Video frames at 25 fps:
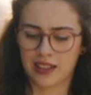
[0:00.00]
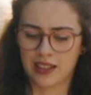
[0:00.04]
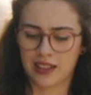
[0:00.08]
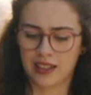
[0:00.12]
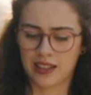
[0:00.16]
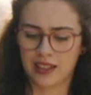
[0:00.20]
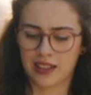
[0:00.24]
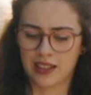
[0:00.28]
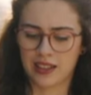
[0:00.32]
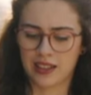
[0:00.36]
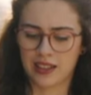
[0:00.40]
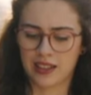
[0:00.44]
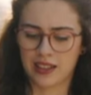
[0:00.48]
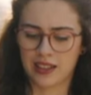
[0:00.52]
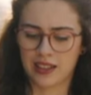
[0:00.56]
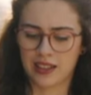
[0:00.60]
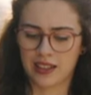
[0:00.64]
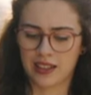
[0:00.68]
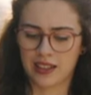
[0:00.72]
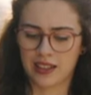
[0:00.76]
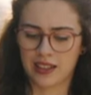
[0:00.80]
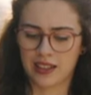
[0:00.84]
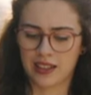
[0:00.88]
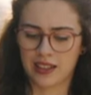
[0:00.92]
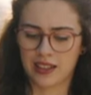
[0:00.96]

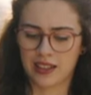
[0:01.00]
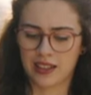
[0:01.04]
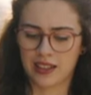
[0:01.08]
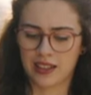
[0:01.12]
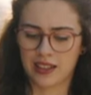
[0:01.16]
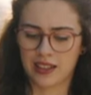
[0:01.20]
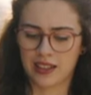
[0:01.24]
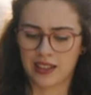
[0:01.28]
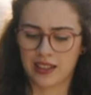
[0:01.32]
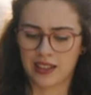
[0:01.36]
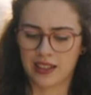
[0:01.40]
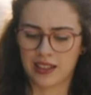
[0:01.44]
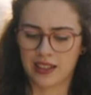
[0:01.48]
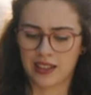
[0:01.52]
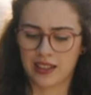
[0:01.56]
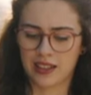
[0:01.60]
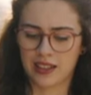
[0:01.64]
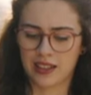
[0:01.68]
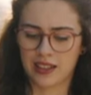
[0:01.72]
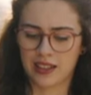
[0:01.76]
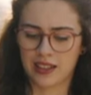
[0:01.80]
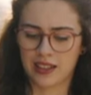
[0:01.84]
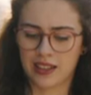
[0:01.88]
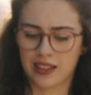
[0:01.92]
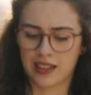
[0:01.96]

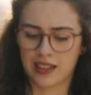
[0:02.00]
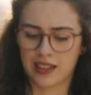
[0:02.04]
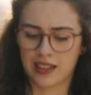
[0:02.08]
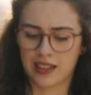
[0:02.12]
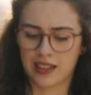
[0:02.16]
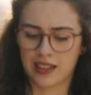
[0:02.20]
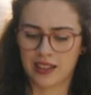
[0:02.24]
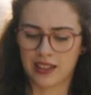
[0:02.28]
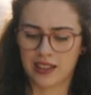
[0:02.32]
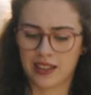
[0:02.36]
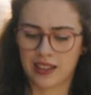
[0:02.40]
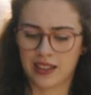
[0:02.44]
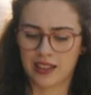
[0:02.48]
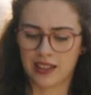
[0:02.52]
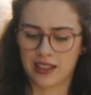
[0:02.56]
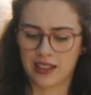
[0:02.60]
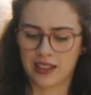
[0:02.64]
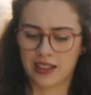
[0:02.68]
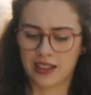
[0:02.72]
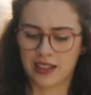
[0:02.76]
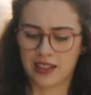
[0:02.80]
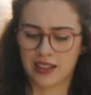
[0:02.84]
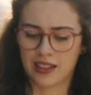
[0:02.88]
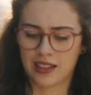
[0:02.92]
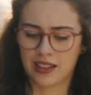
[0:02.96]

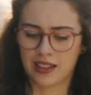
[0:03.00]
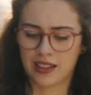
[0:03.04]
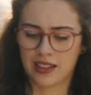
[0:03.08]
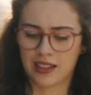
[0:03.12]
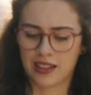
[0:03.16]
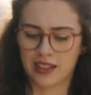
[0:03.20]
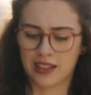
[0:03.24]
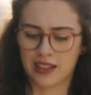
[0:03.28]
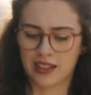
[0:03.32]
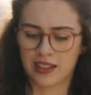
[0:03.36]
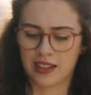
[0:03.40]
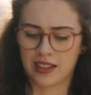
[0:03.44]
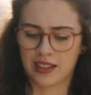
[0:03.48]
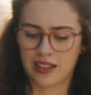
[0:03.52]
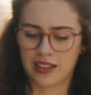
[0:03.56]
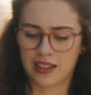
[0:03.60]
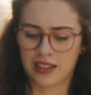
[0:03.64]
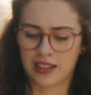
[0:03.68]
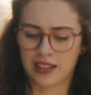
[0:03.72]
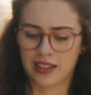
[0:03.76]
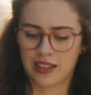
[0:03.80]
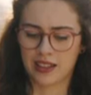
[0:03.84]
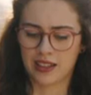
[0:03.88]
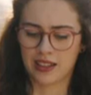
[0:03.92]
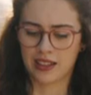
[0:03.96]

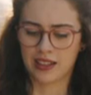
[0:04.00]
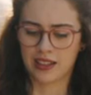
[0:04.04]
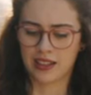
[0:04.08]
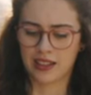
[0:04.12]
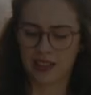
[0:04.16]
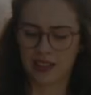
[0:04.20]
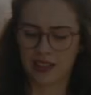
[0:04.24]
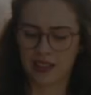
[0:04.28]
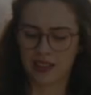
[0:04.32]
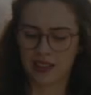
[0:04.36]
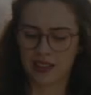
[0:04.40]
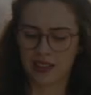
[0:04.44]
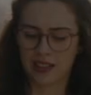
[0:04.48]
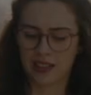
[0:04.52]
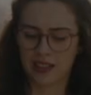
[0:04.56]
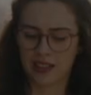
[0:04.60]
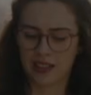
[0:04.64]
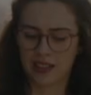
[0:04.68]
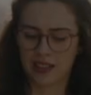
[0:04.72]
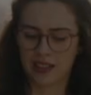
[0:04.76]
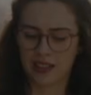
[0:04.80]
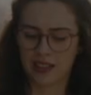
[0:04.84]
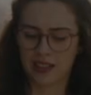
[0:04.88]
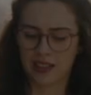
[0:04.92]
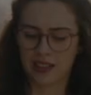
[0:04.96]

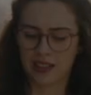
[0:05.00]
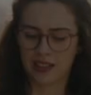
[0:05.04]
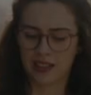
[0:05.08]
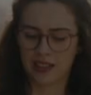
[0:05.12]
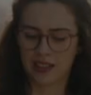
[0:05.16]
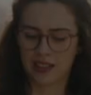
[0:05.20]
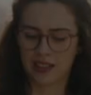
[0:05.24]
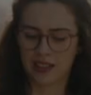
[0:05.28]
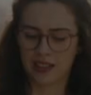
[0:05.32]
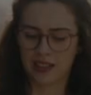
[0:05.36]
The person shown says nothing.